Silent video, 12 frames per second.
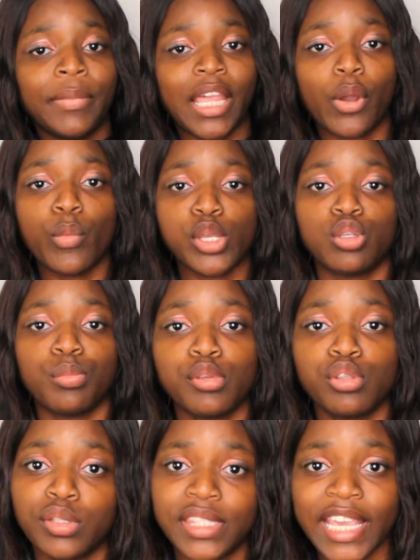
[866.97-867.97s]
that we're
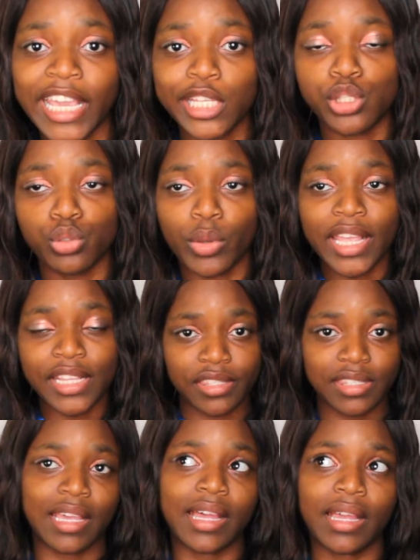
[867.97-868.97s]
supposed to take to
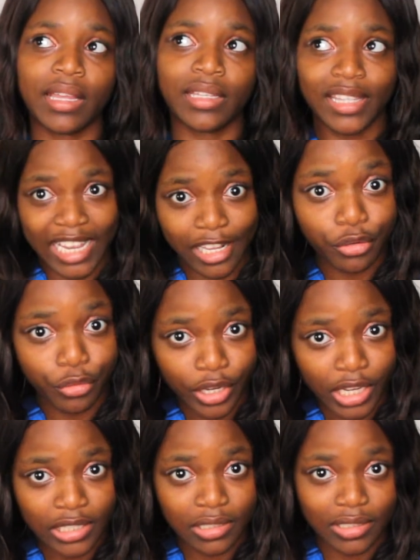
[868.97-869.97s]
enter ninth
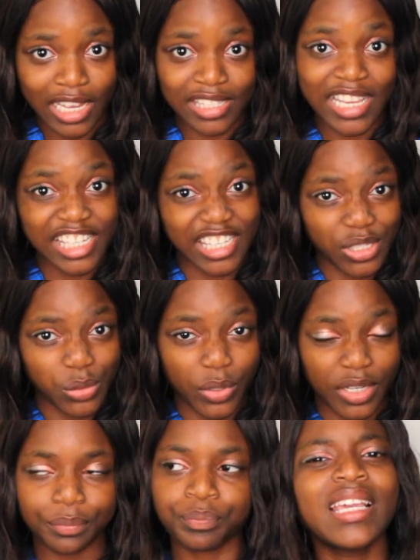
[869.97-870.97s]
grade that is
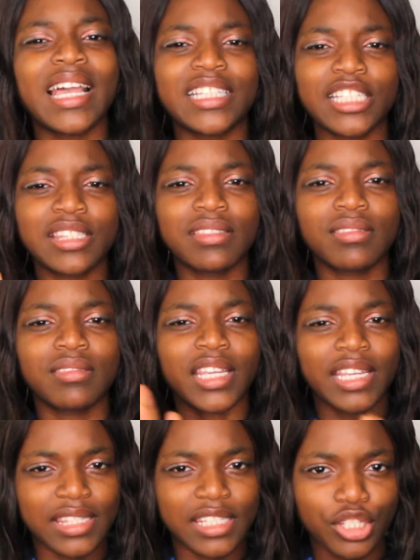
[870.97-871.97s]
ss1 i think i did
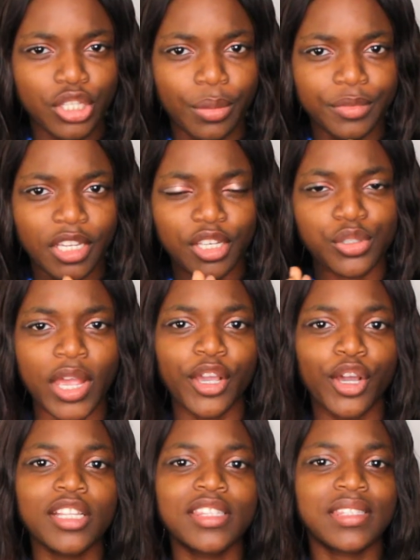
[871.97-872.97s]
13 subjects so i
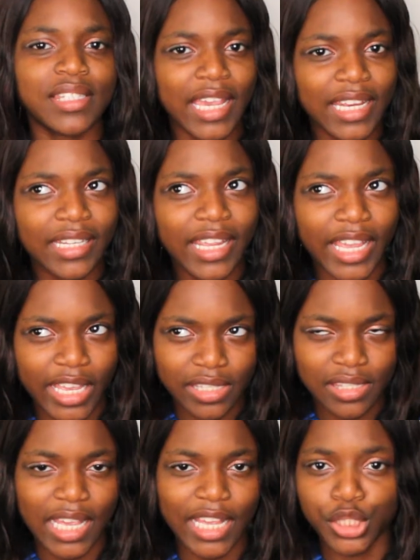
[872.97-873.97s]
got 10
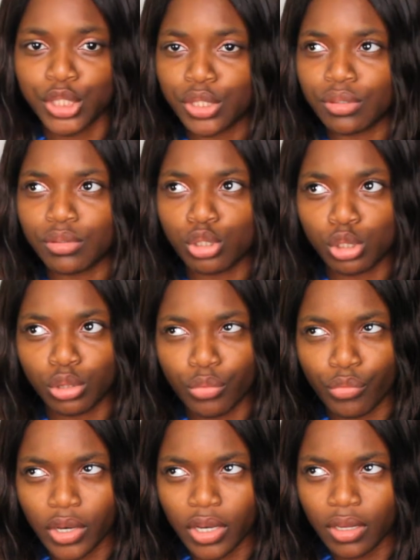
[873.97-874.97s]
a's and
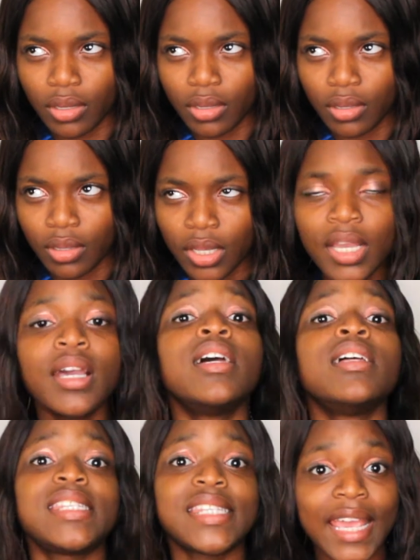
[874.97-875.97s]
3
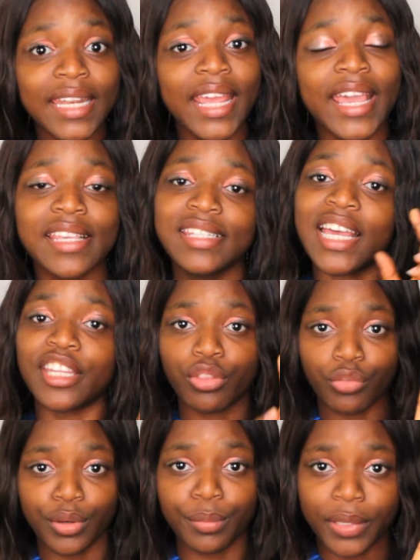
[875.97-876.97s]
10 a's and
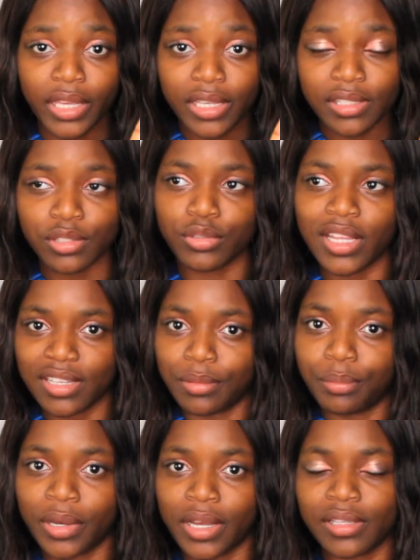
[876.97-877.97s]
3 b's so that
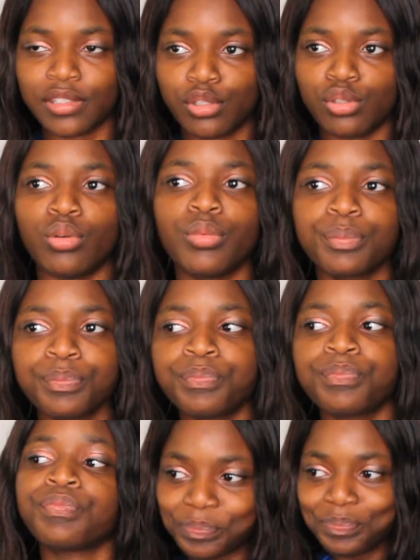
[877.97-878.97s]
is a pass so
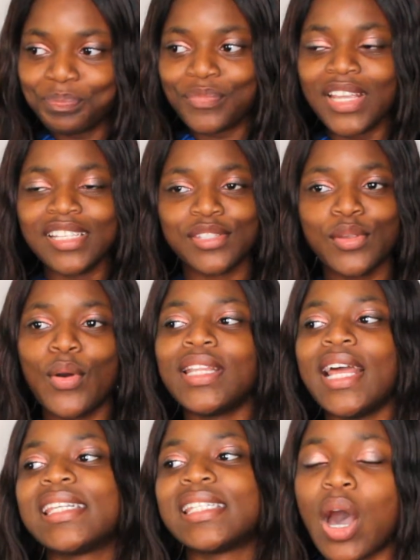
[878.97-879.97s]
so
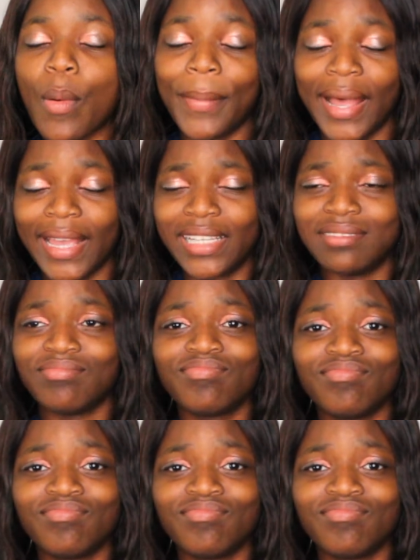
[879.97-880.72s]
that's how my